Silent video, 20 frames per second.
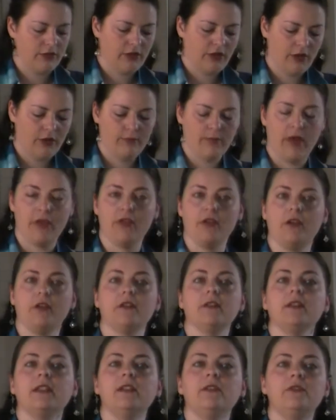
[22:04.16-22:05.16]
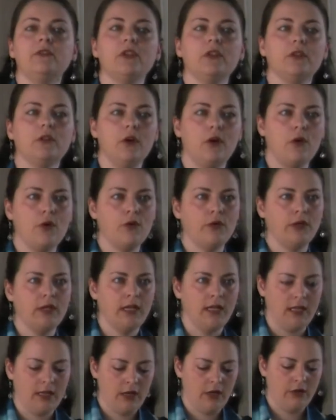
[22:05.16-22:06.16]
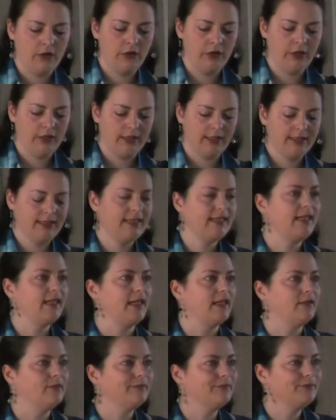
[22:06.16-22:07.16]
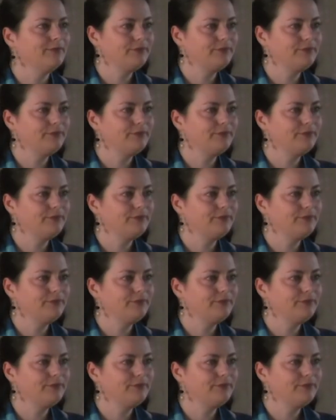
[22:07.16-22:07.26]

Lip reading: her mother lived alone in New York City,